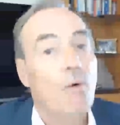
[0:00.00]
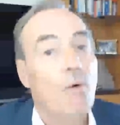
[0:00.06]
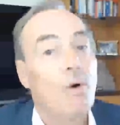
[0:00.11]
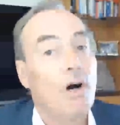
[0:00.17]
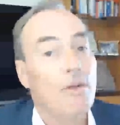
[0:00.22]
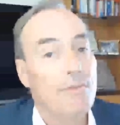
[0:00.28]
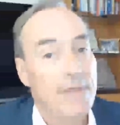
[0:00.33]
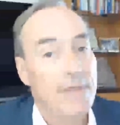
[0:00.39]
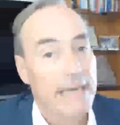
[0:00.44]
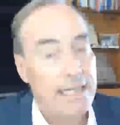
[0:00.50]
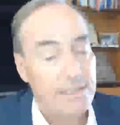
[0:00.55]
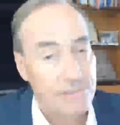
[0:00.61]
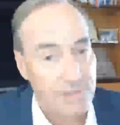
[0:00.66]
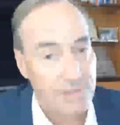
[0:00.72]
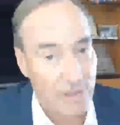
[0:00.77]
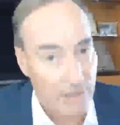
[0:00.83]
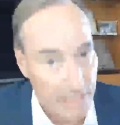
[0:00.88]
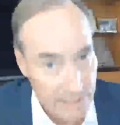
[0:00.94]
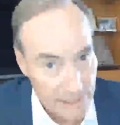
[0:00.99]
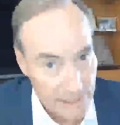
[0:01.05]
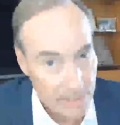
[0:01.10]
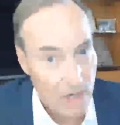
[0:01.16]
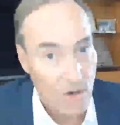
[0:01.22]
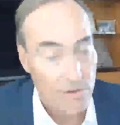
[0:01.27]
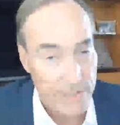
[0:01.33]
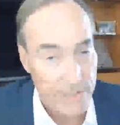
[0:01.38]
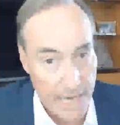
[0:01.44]
Well, then it started to
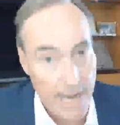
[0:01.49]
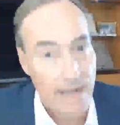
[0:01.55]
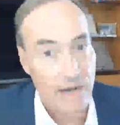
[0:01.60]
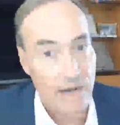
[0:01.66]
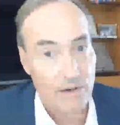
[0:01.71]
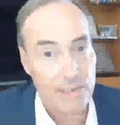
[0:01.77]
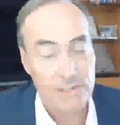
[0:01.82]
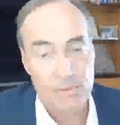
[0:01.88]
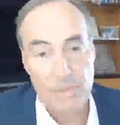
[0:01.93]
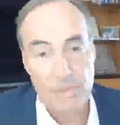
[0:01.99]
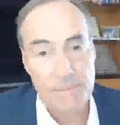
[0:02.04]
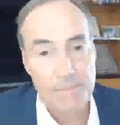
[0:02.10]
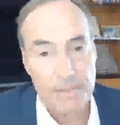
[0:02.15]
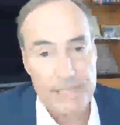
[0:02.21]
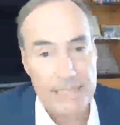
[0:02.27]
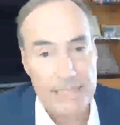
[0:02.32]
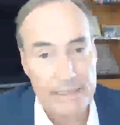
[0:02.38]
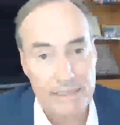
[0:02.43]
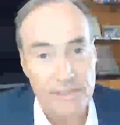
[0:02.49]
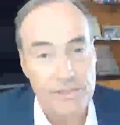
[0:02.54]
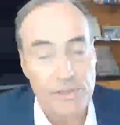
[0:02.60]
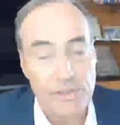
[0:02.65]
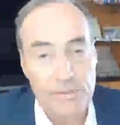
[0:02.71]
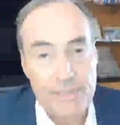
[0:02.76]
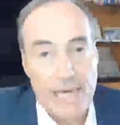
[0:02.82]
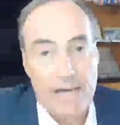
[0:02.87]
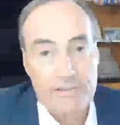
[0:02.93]
go down as we predicted
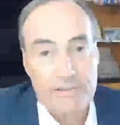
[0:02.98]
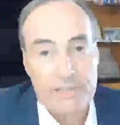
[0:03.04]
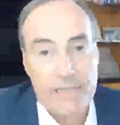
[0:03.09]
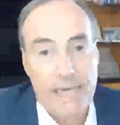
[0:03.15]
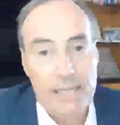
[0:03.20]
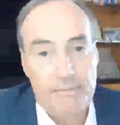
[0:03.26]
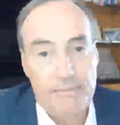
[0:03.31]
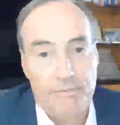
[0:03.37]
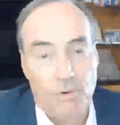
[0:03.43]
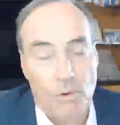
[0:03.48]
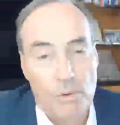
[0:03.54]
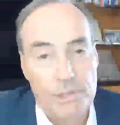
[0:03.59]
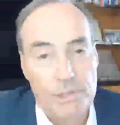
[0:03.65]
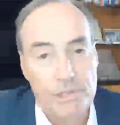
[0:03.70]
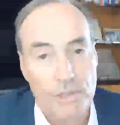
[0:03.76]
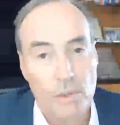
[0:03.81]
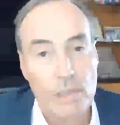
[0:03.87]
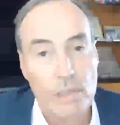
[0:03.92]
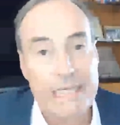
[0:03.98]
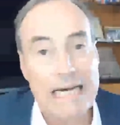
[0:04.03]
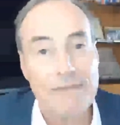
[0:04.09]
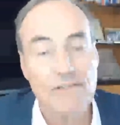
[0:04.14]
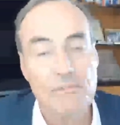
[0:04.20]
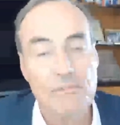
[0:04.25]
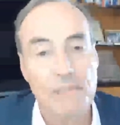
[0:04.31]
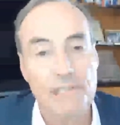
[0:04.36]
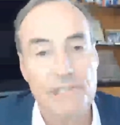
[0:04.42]
2008 forward. So
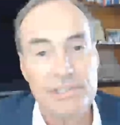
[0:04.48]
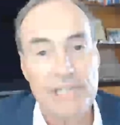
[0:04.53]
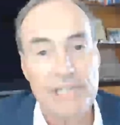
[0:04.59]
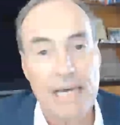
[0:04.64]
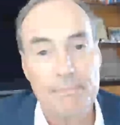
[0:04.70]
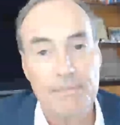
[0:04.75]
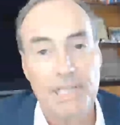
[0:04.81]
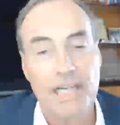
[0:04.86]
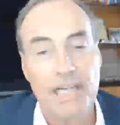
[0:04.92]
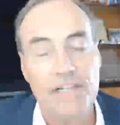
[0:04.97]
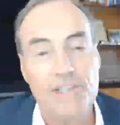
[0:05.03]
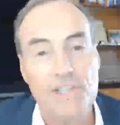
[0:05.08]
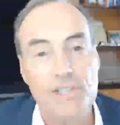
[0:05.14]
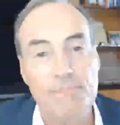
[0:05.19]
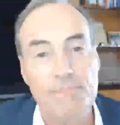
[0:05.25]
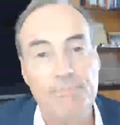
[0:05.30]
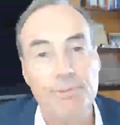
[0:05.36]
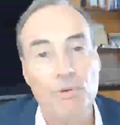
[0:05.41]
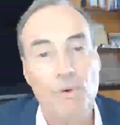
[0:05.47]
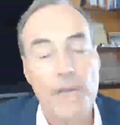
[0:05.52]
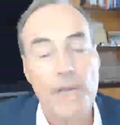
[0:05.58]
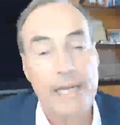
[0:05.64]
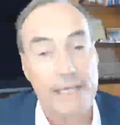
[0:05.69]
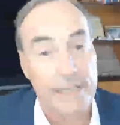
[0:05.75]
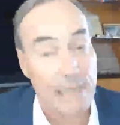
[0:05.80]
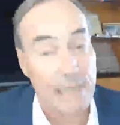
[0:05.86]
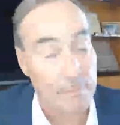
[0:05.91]
government stepped in and just
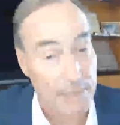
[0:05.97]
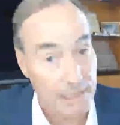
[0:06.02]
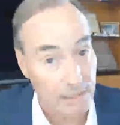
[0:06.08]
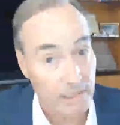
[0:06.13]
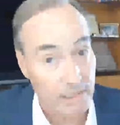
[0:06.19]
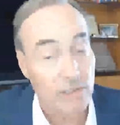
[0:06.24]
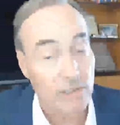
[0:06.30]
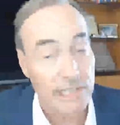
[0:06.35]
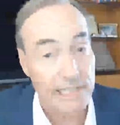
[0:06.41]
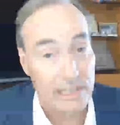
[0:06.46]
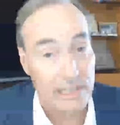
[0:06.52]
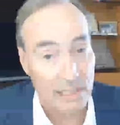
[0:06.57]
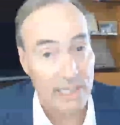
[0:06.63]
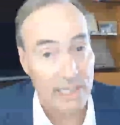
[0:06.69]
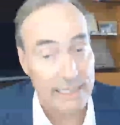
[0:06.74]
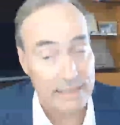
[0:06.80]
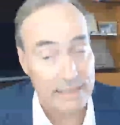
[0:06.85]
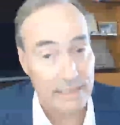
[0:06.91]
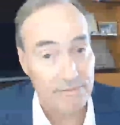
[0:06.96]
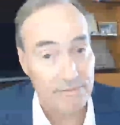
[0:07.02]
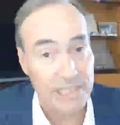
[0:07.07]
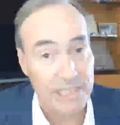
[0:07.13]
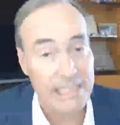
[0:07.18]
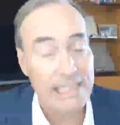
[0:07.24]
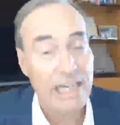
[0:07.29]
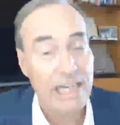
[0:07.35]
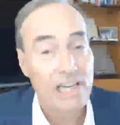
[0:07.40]
printed, I mean, literally
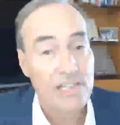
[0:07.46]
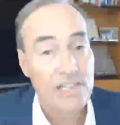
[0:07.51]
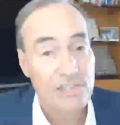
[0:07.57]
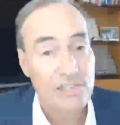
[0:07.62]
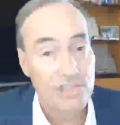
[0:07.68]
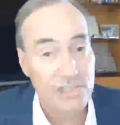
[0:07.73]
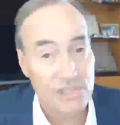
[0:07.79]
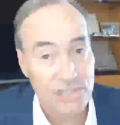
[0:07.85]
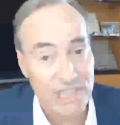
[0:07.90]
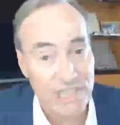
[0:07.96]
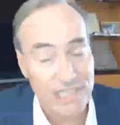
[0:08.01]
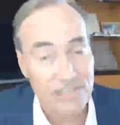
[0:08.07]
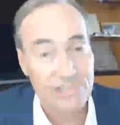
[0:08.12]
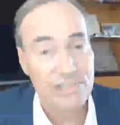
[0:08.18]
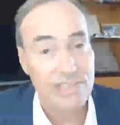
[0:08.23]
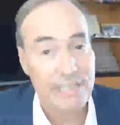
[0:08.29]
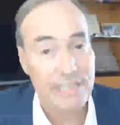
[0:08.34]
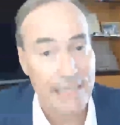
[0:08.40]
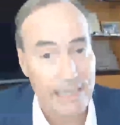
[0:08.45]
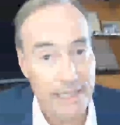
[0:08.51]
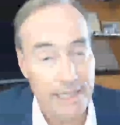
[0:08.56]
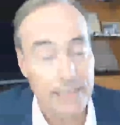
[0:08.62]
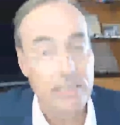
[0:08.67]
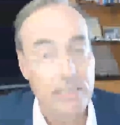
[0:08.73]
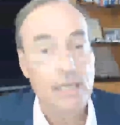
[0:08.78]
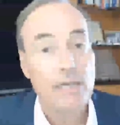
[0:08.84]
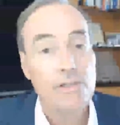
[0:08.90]
collectively,
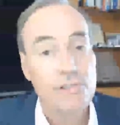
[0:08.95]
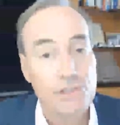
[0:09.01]
$16